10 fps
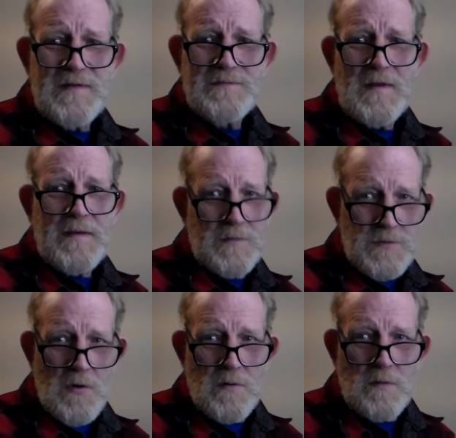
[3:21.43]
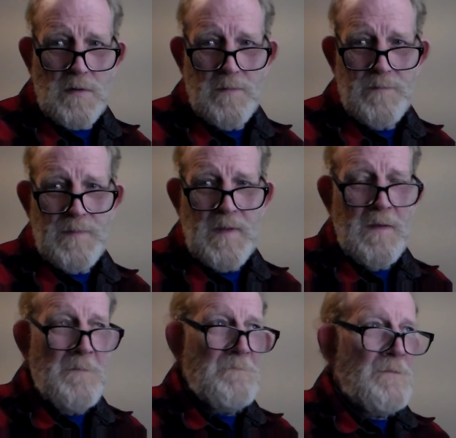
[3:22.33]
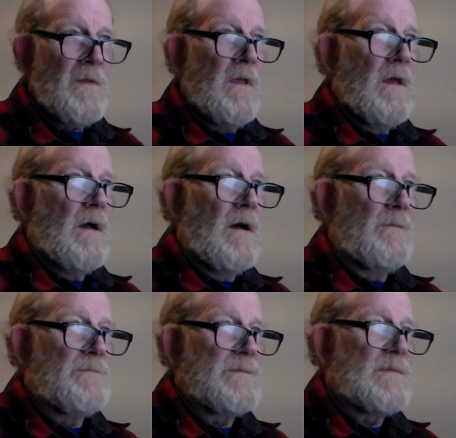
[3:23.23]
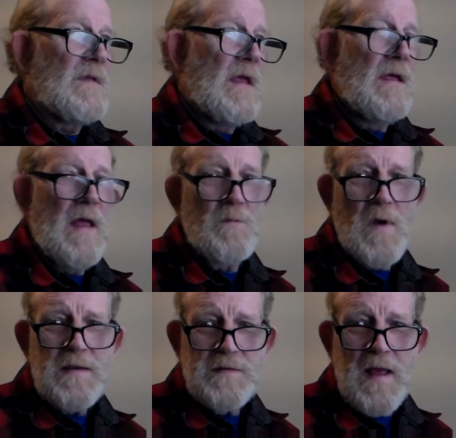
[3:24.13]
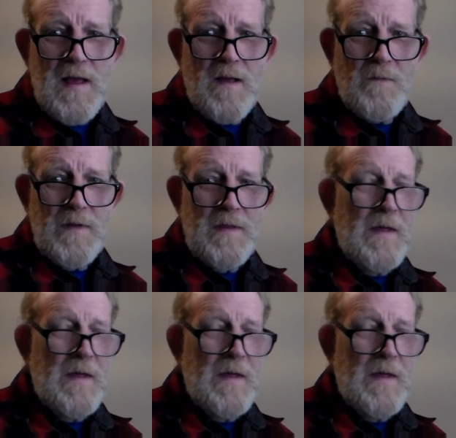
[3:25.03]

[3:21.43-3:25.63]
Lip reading: is like a turtle. And right now,